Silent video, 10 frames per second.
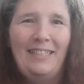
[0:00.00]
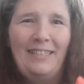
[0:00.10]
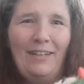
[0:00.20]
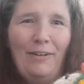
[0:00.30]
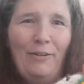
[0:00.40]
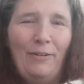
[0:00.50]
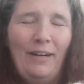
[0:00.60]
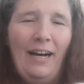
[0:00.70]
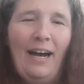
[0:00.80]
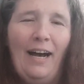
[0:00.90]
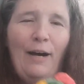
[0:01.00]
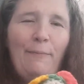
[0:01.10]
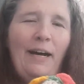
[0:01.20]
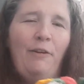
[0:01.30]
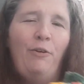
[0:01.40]
So,
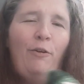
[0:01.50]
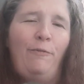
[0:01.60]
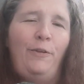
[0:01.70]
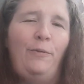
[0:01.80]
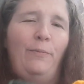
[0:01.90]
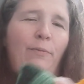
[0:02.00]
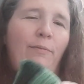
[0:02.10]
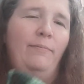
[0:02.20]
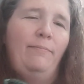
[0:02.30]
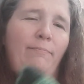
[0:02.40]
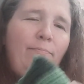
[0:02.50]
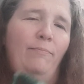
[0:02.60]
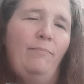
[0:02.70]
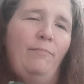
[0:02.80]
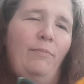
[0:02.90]
I don't know if you
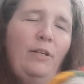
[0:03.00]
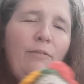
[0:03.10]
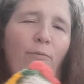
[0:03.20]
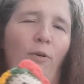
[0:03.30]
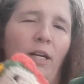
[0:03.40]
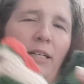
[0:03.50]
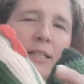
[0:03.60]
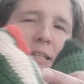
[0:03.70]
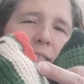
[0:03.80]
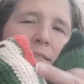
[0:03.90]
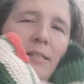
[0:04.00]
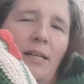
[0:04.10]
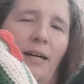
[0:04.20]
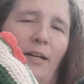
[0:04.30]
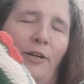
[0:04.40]
would have wanted this
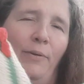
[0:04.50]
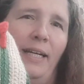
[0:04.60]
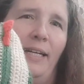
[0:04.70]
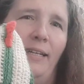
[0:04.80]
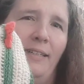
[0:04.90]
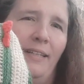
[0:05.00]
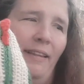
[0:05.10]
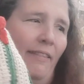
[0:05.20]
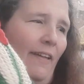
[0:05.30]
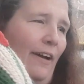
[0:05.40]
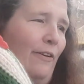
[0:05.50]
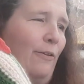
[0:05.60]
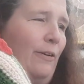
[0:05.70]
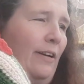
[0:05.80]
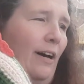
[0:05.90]
green there
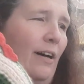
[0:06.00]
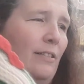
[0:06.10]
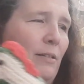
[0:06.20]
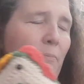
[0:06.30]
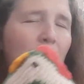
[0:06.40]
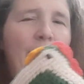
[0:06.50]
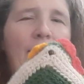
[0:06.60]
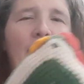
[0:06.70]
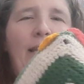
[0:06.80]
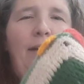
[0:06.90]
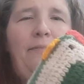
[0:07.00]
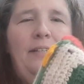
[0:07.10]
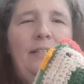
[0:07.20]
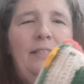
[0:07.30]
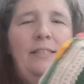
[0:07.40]
or not, but I left
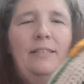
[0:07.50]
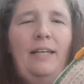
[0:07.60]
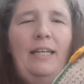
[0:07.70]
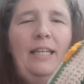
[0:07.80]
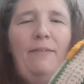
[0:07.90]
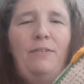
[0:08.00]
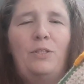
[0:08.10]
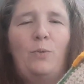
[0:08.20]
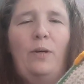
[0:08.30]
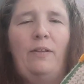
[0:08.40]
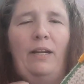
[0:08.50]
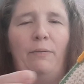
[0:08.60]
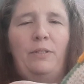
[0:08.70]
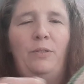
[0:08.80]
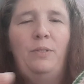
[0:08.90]
it. I left the square that I
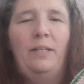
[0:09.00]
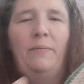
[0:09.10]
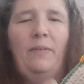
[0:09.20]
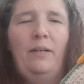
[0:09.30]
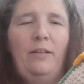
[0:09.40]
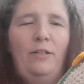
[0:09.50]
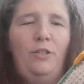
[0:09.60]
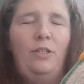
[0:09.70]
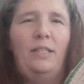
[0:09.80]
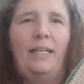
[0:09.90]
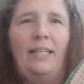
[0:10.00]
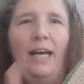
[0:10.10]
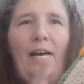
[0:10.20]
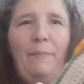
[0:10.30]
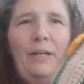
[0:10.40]
was using just like
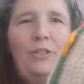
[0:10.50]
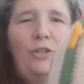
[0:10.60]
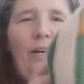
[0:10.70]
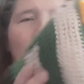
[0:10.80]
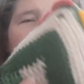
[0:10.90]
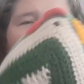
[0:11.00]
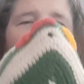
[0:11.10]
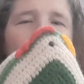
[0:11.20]
that. I made sure I had 2